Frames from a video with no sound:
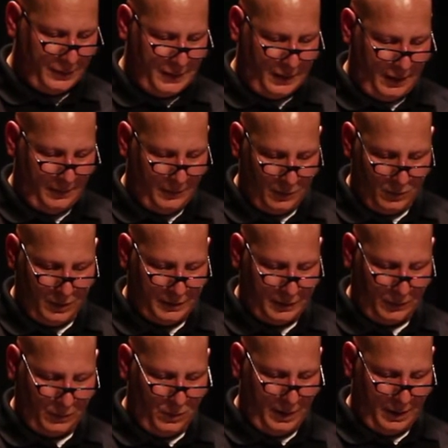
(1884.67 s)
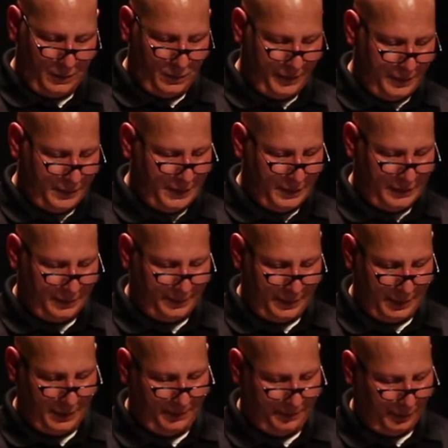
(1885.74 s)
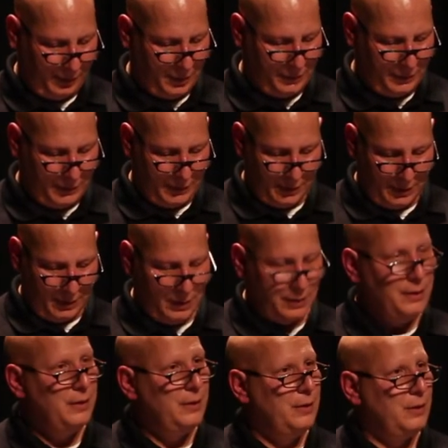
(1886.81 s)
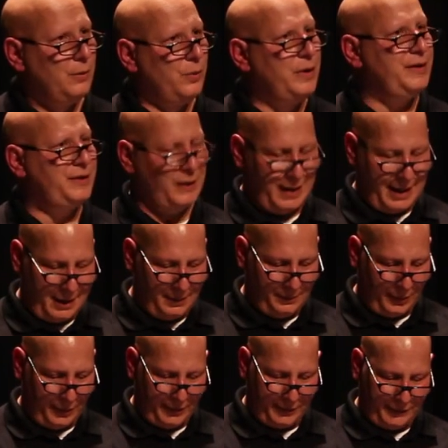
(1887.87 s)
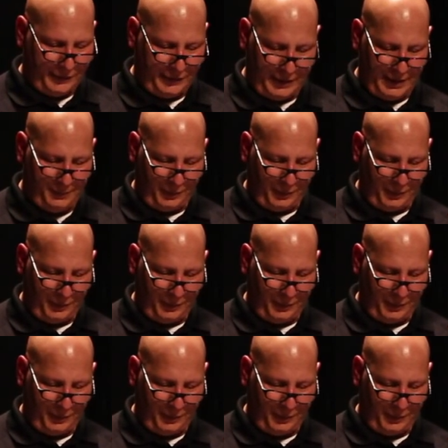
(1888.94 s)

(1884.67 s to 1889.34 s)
a team that wants to win with a disciplined approach. Recent outbursts in